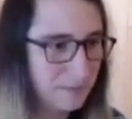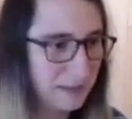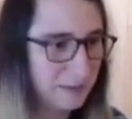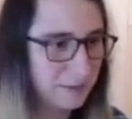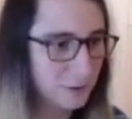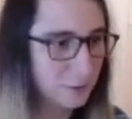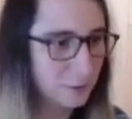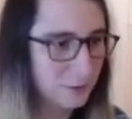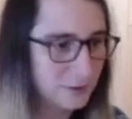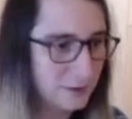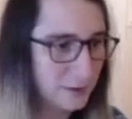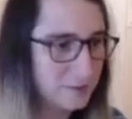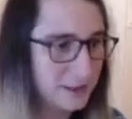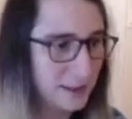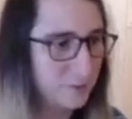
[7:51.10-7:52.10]
So
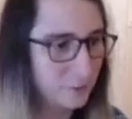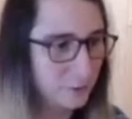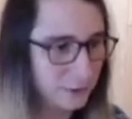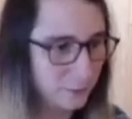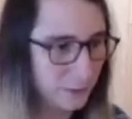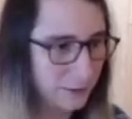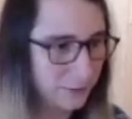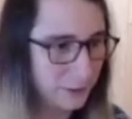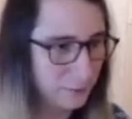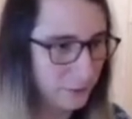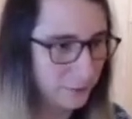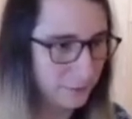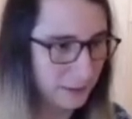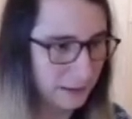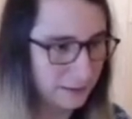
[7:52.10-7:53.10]
sometimes with the way we
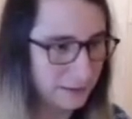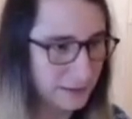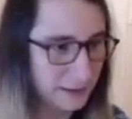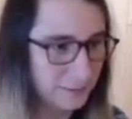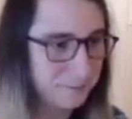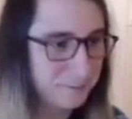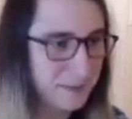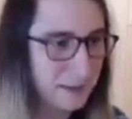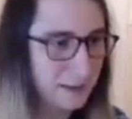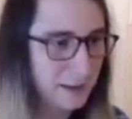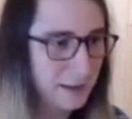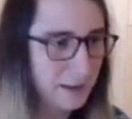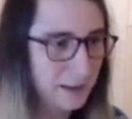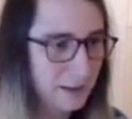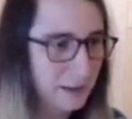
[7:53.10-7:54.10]
move in this game,
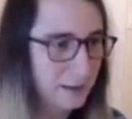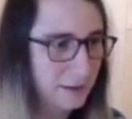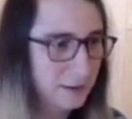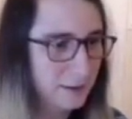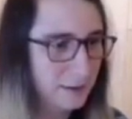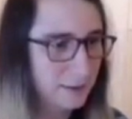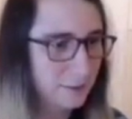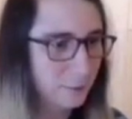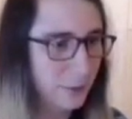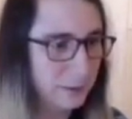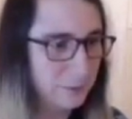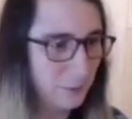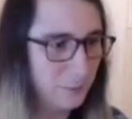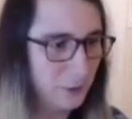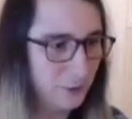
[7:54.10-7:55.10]
we
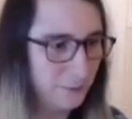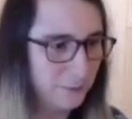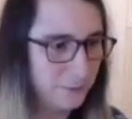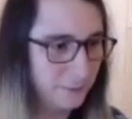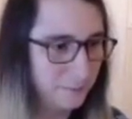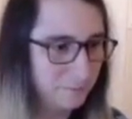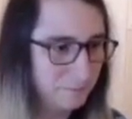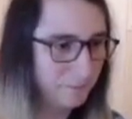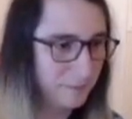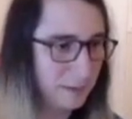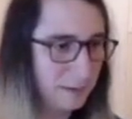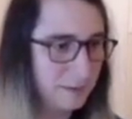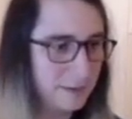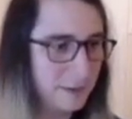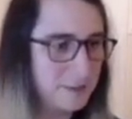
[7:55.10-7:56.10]
will move,
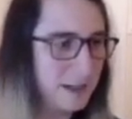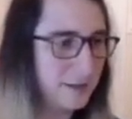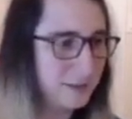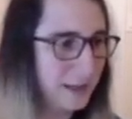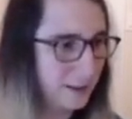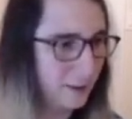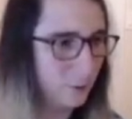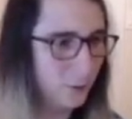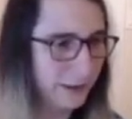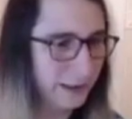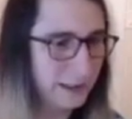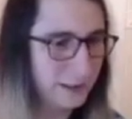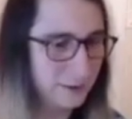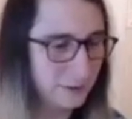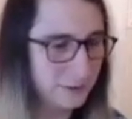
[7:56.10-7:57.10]
sometimes get a
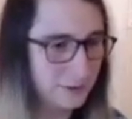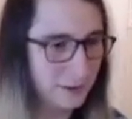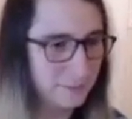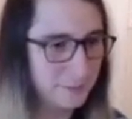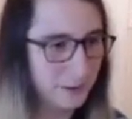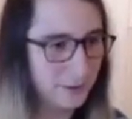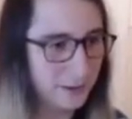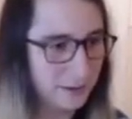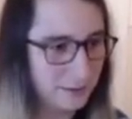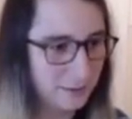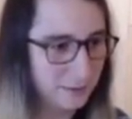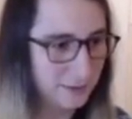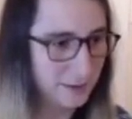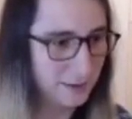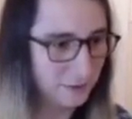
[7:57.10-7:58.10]
really good jump. Okay, this
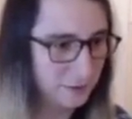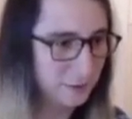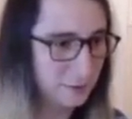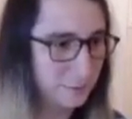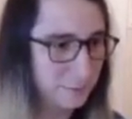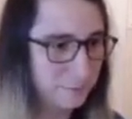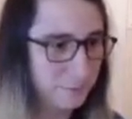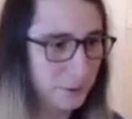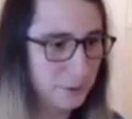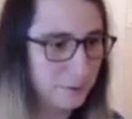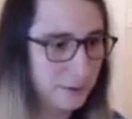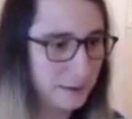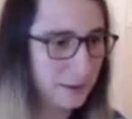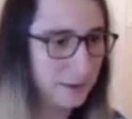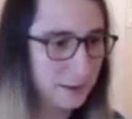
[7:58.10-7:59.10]
is kind of
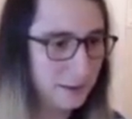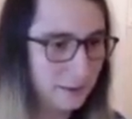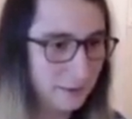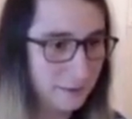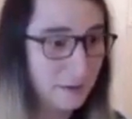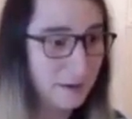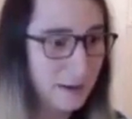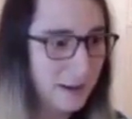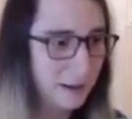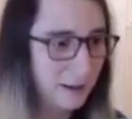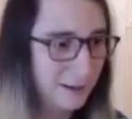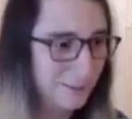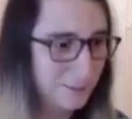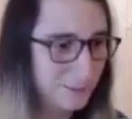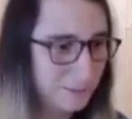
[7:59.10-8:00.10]
spooky.
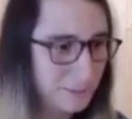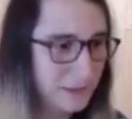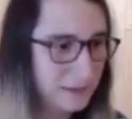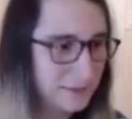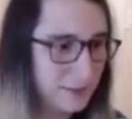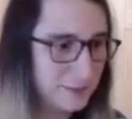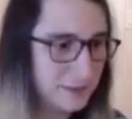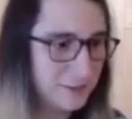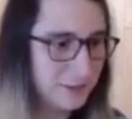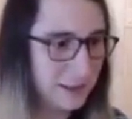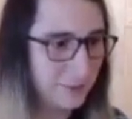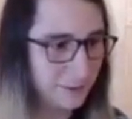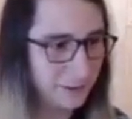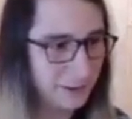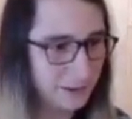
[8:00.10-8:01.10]
Sometimes
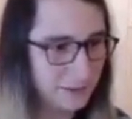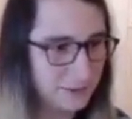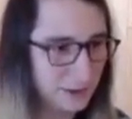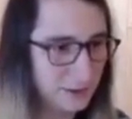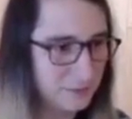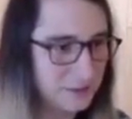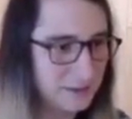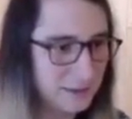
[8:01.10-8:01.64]
get a really good jump, and